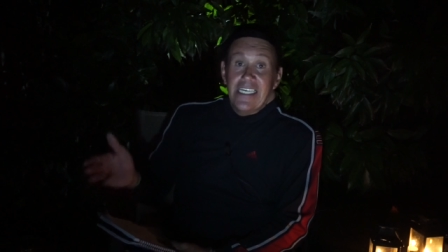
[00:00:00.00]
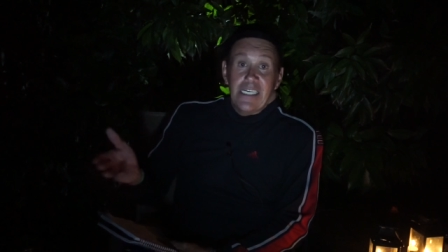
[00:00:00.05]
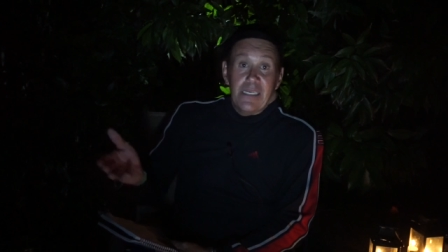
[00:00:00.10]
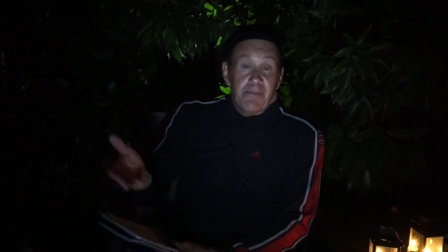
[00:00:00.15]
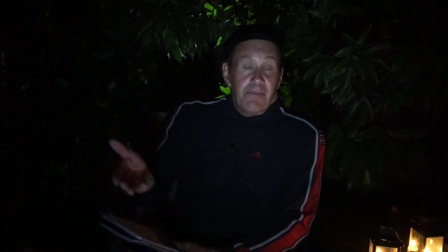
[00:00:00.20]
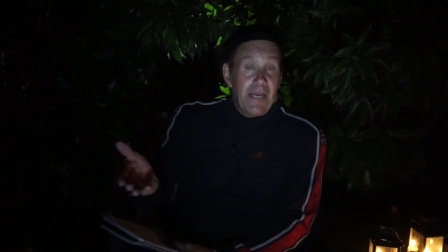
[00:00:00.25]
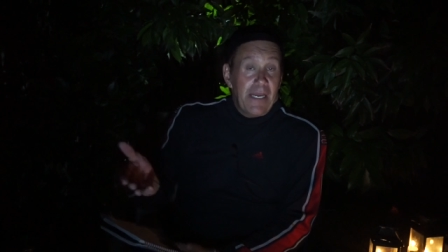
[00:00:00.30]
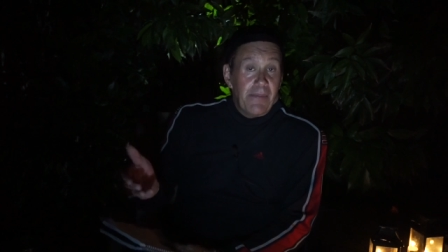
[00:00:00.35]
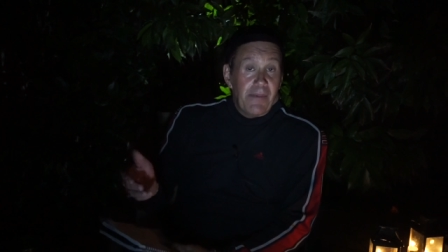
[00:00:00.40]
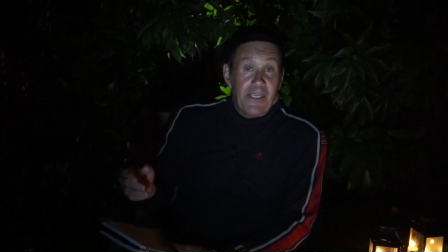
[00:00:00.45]

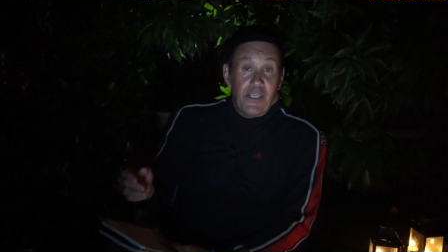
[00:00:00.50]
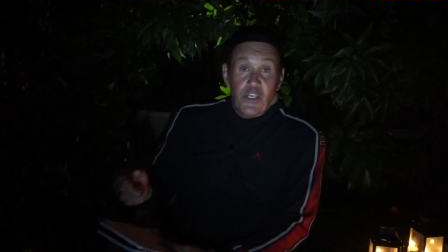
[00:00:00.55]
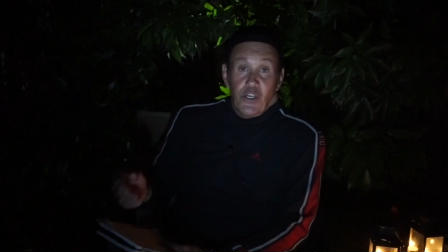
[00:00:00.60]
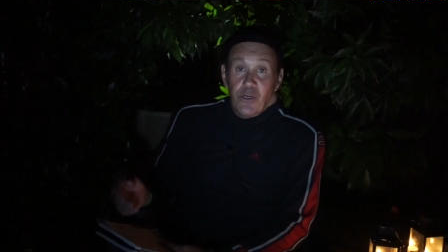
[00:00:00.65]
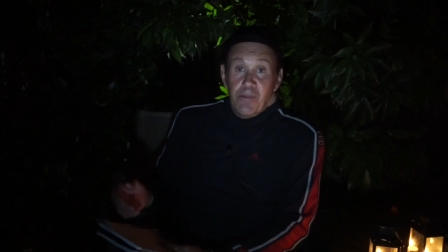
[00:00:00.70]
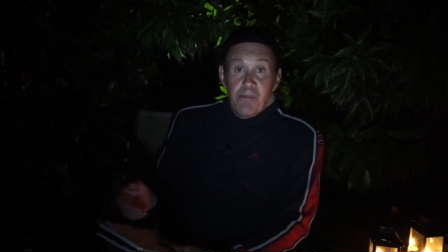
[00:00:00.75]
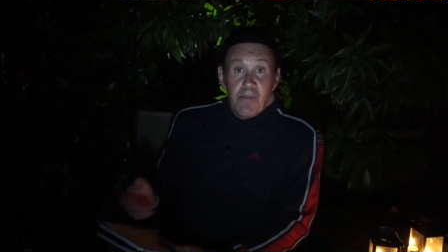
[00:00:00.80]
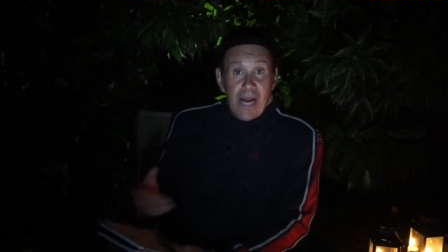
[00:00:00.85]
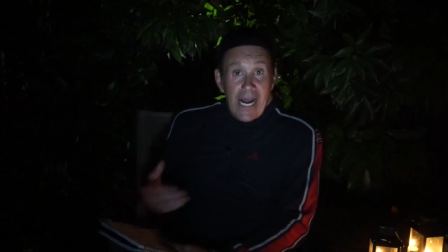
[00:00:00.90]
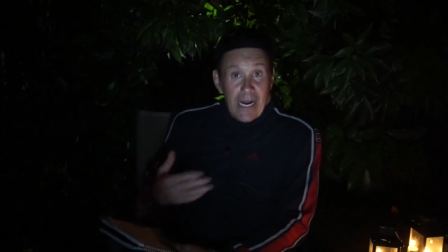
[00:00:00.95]
and maybe
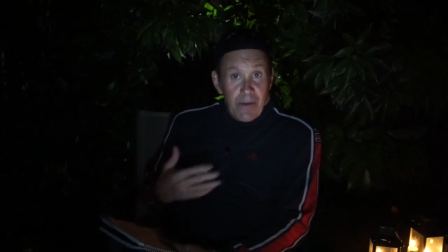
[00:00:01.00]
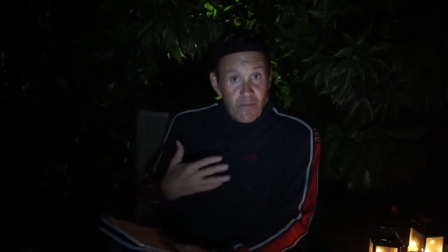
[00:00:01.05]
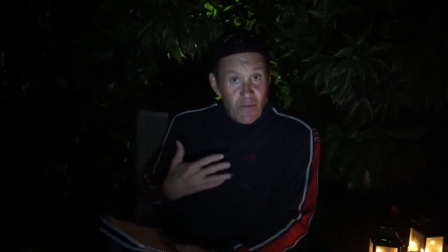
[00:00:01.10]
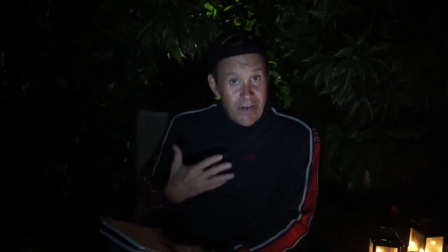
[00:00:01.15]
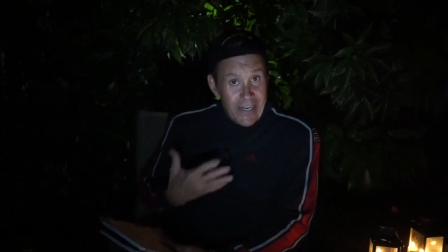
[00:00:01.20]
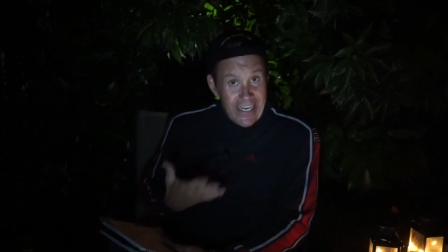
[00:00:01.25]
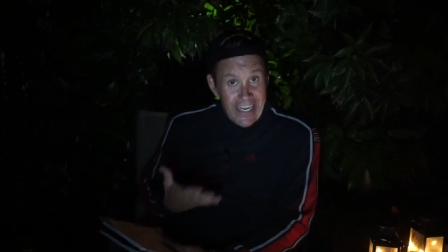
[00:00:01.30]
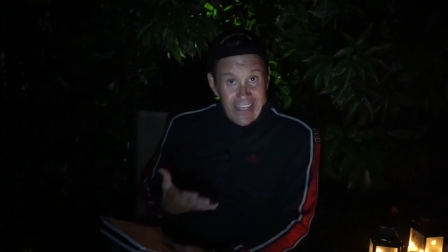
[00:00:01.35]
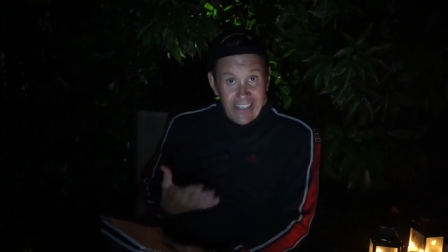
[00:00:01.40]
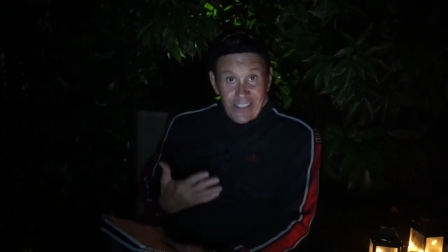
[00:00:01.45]
your mom
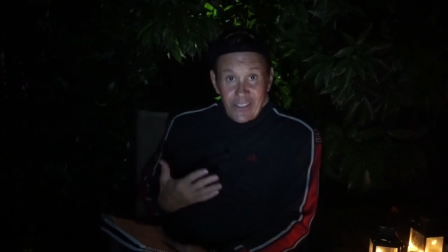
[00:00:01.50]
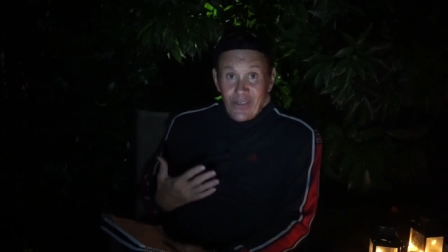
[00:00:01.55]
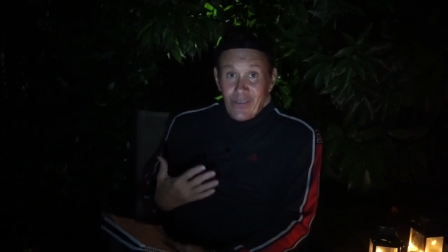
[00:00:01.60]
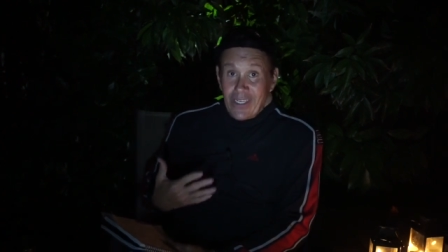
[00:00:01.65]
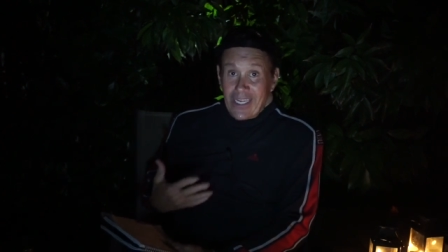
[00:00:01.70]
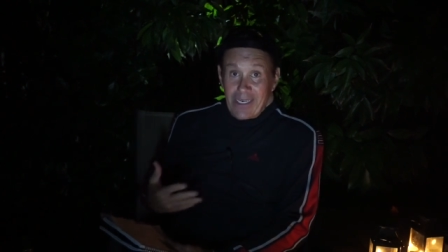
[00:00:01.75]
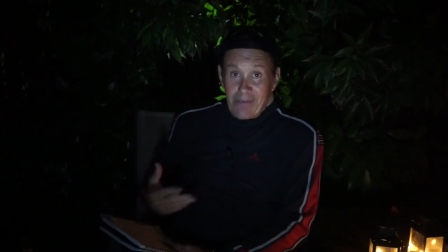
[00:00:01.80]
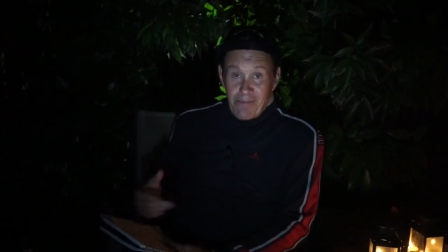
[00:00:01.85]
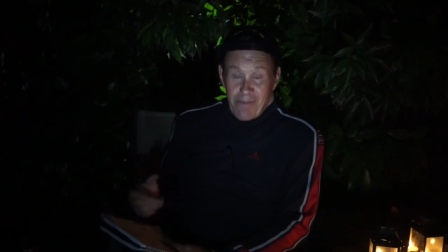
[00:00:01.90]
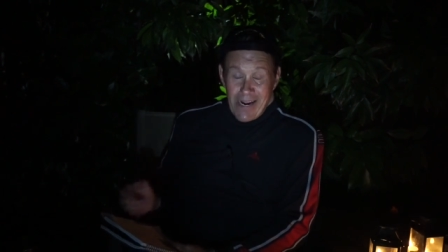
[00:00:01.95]
would tell you
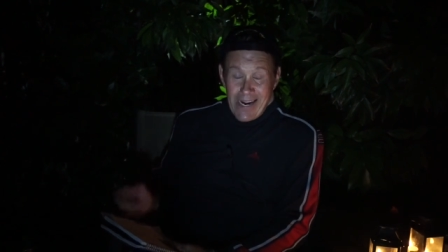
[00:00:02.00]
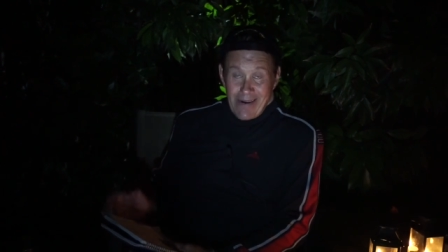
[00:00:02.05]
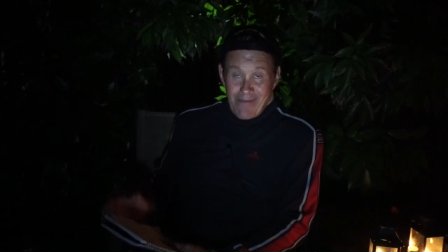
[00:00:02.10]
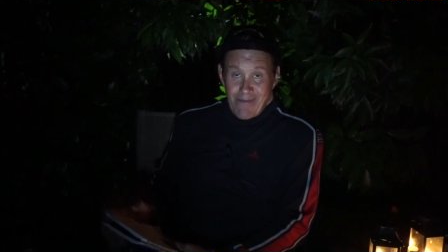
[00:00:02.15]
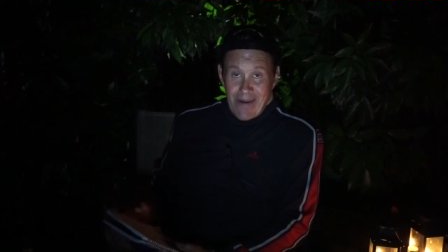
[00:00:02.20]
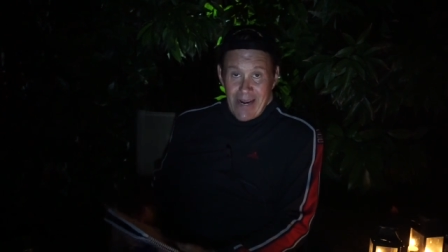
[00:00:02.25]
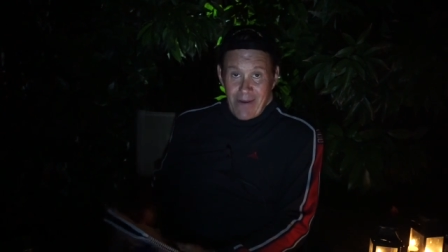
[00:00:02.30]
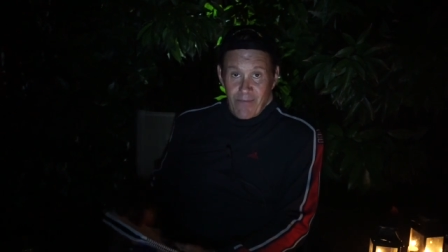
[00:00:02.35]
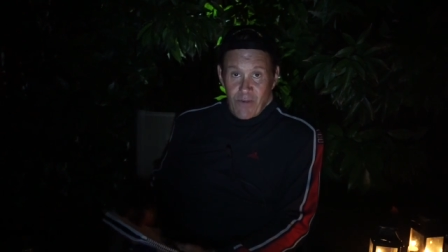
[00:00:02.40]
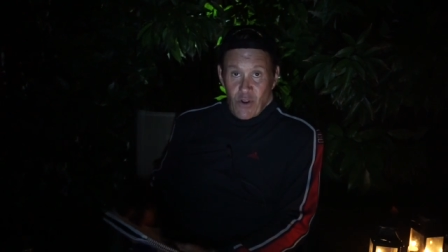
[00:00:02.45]
like my
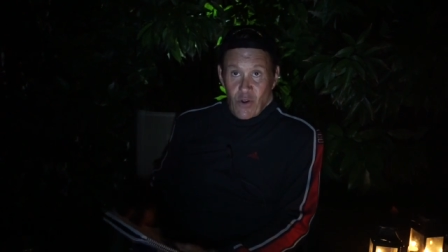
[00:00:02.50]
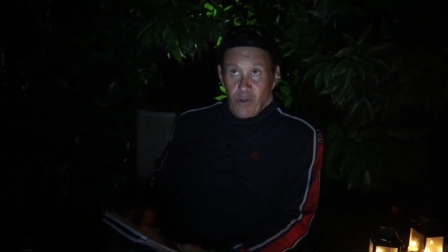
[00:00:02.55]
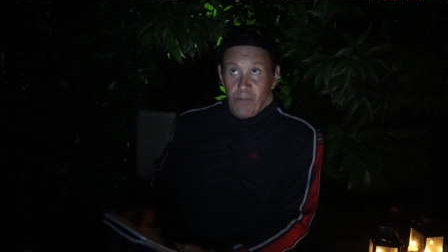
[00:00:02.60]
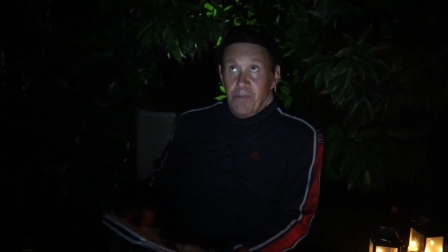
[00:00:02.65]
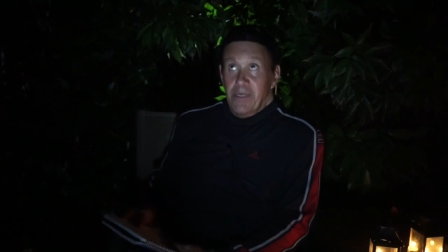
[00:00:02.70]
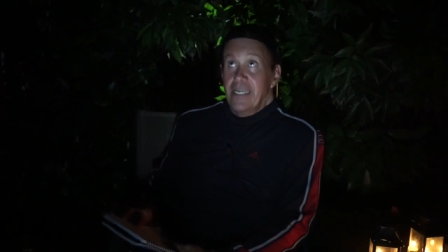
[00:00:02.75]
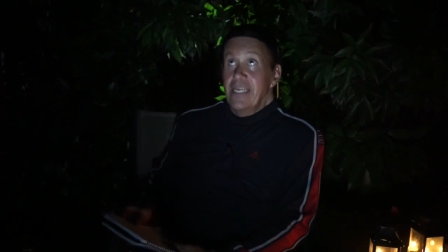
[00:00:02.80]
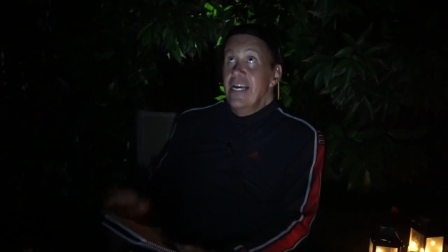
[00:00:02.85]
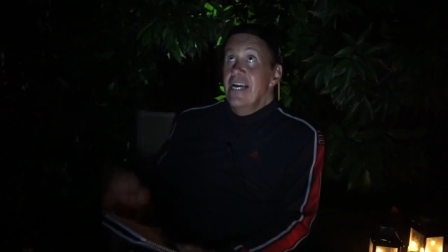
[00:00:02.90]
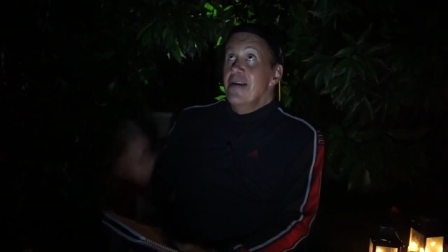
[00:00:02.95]
mom told
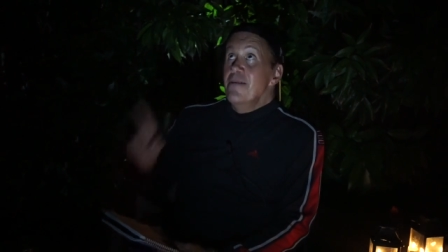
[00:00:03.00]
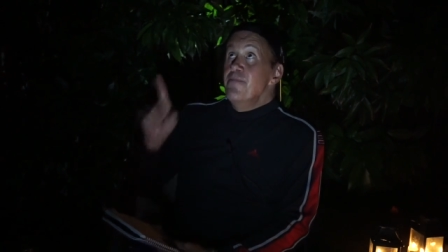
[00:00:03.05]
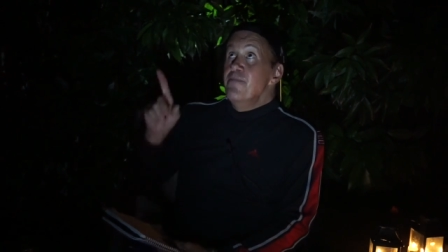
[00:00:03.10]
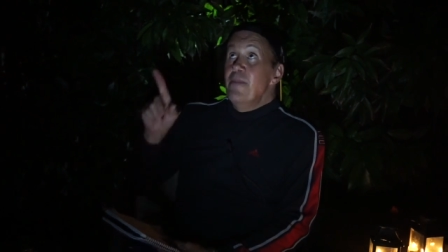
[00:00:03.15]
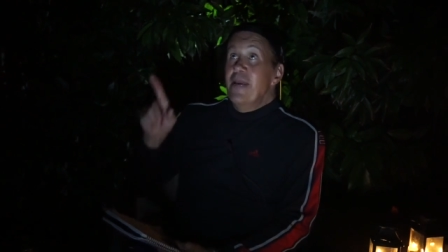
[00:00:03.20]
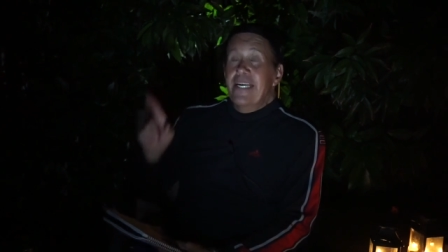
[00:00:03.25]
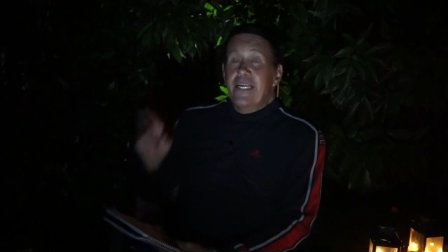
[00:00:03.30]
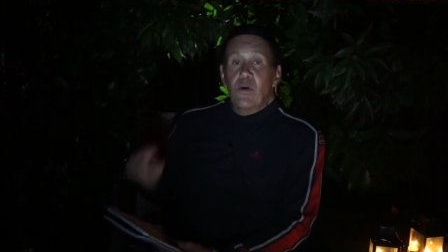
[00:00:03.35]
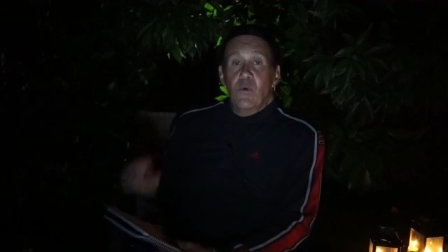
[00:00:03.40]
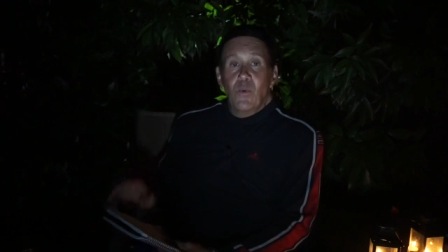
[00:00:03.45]
me,
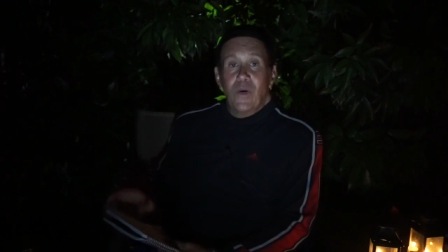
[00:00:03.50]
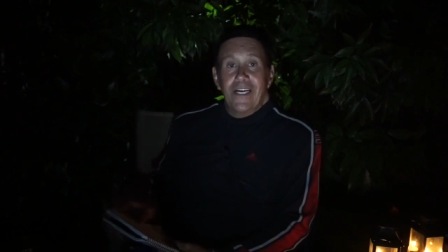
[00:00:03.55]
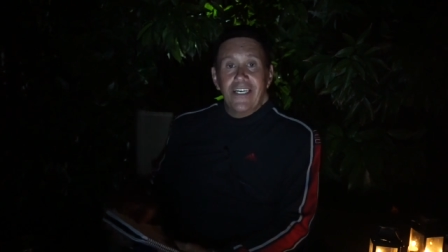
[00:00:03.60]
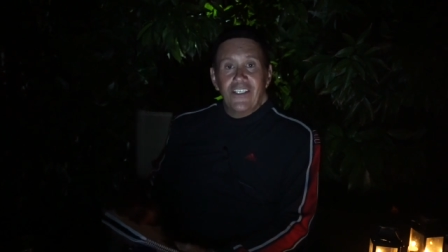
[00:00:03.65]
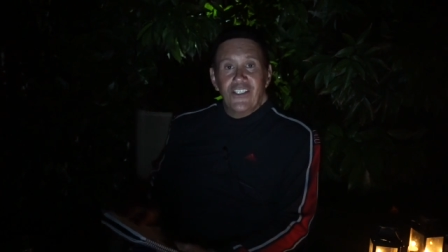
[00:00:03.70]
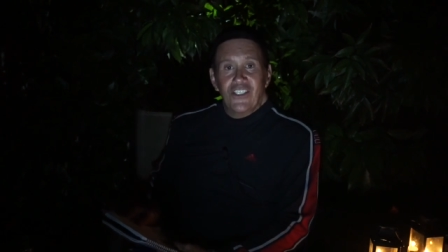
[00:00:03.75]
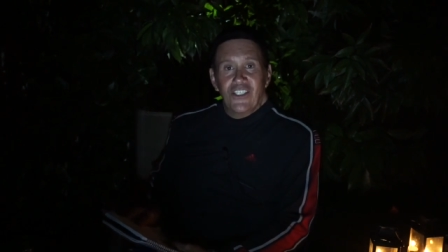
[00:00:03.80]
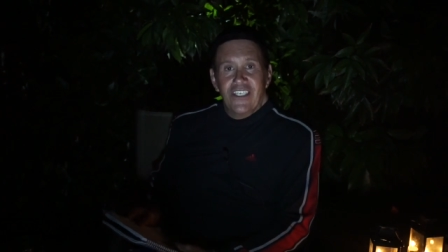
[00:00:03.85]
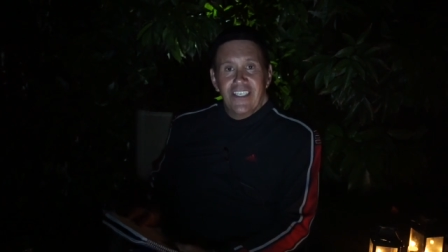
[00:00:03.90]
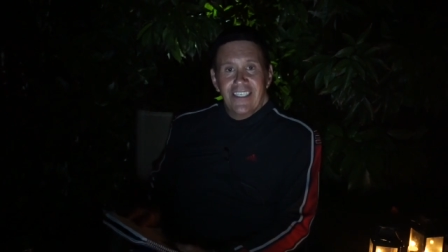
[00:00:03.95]
make a
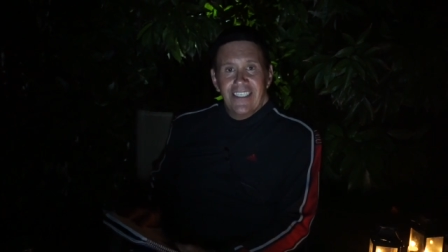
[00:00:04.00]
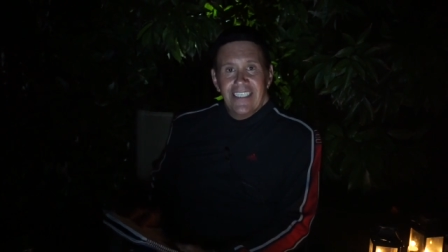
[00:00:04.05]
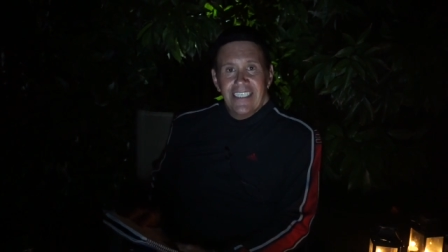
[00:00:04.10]
wish